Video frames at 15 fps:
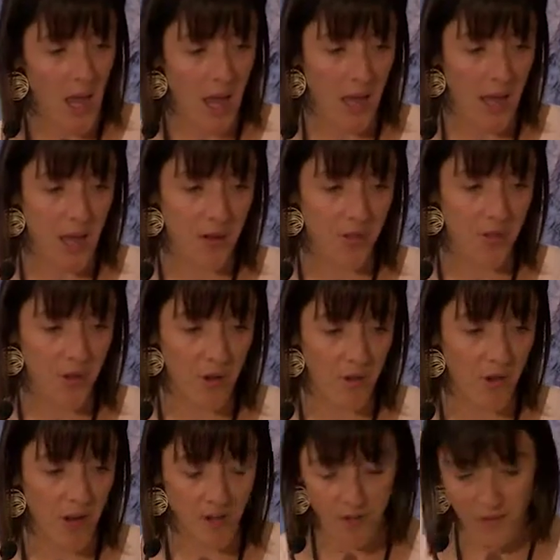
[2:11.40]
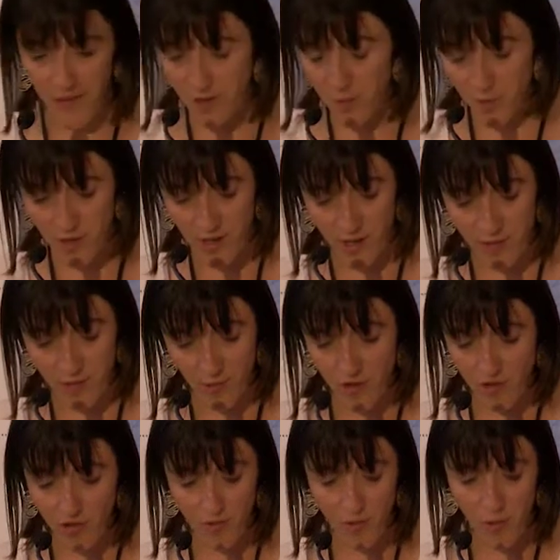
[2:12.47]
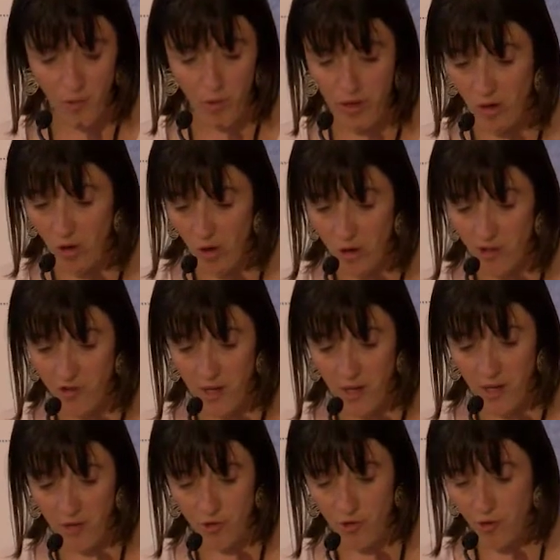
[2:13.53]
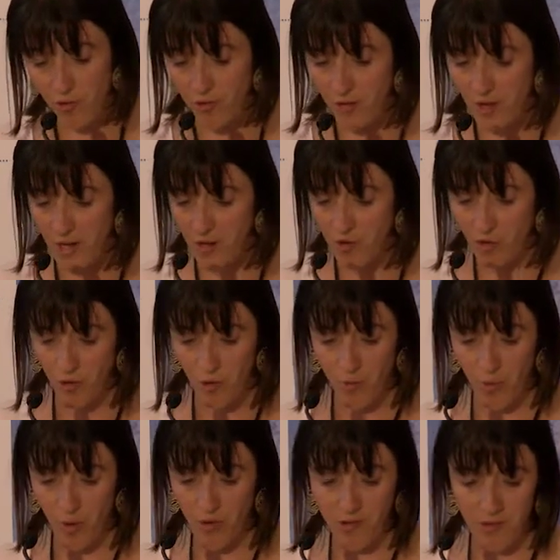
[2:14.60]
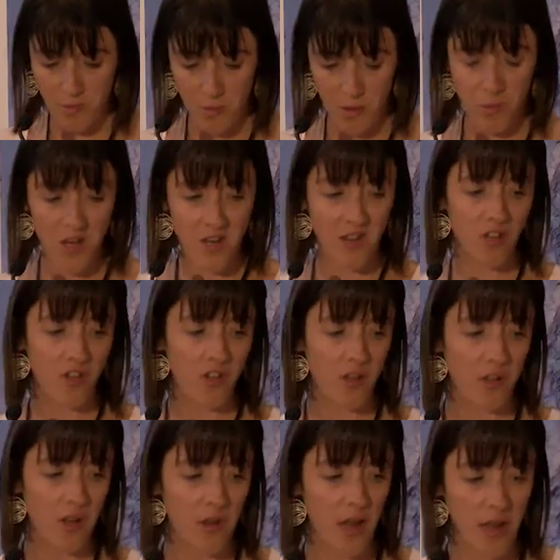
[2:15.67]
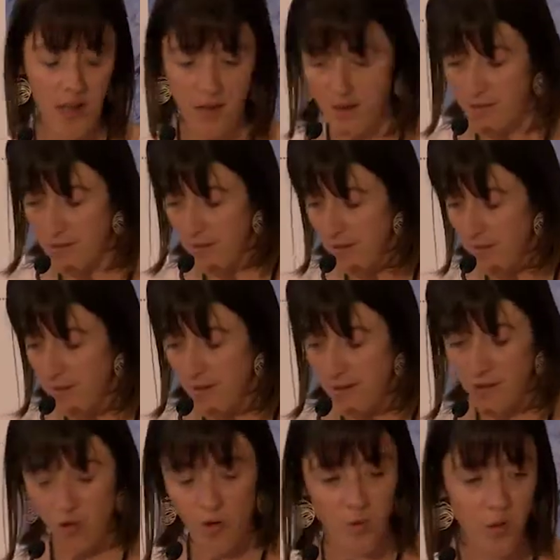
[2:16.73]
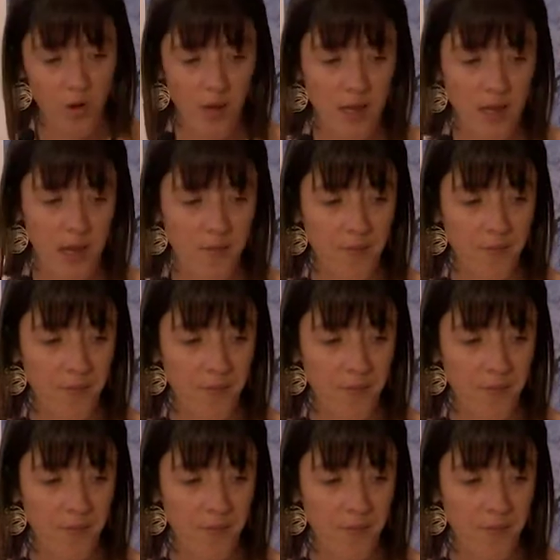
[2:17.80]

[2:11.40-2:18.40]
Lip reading: And the range of expertise ranges from marine ecology and geography to policy implementation and statistical modelling.